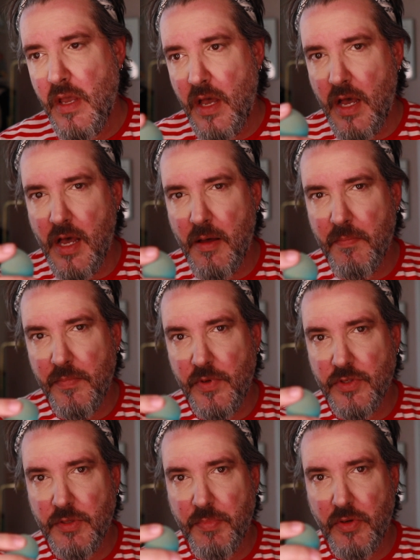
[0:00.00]
You're
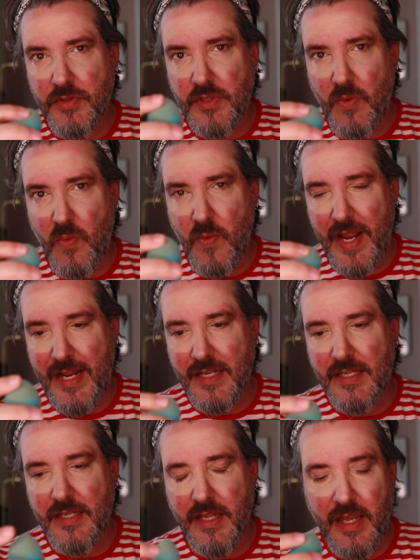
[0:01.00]
supposed to wet
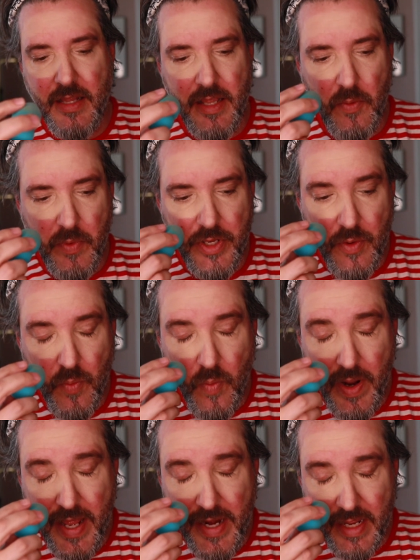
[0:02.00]
it, and then when you
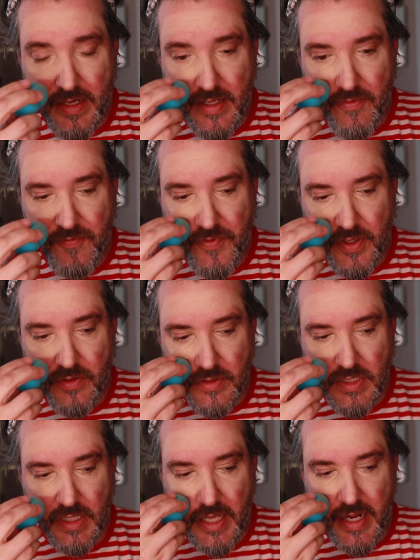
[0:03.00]
wet it, it
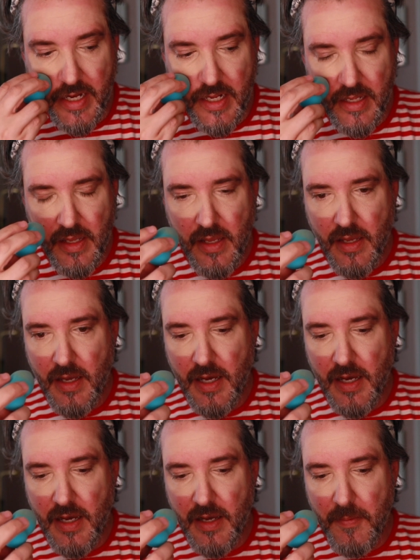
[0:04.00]
feels like
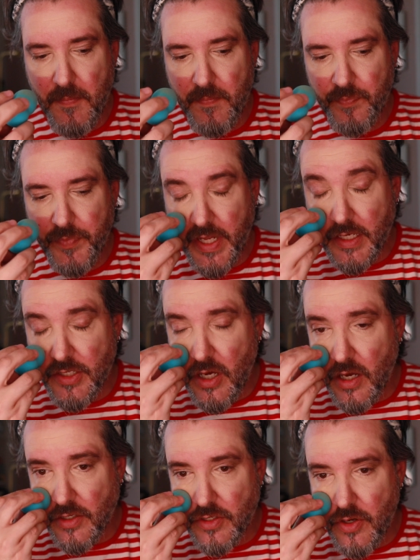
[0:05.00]
a
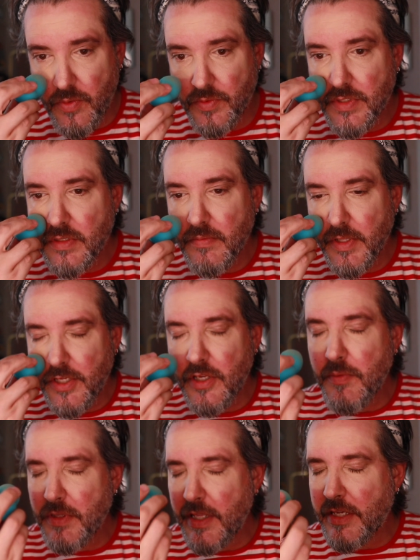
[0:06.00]
dog nose. Like, you know
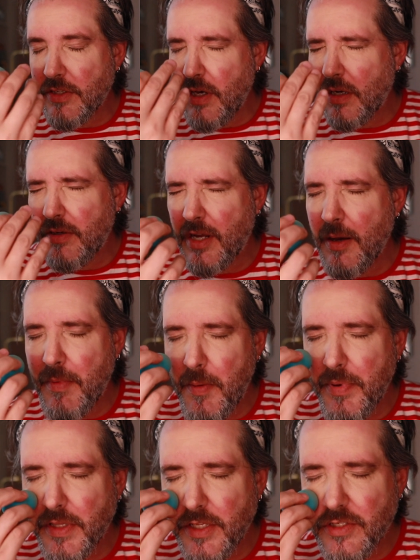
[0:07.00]
when like a dog will come up
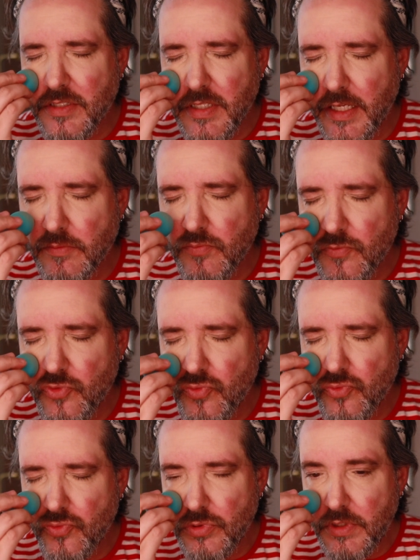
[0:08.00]
and they just like,
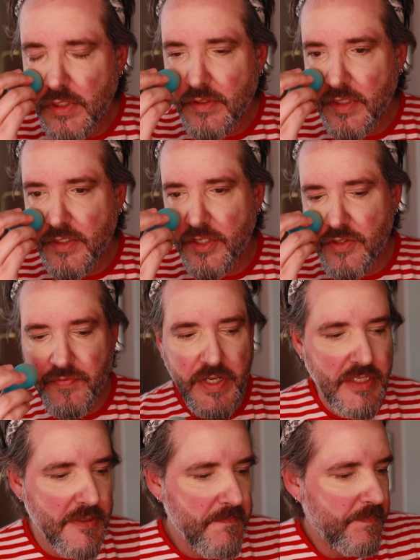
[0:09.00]
they touch your
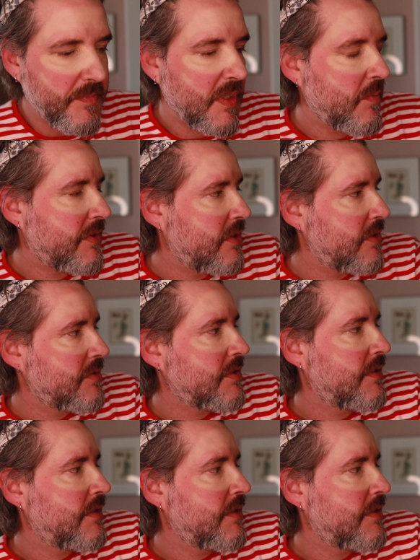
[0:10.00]
face with their nose?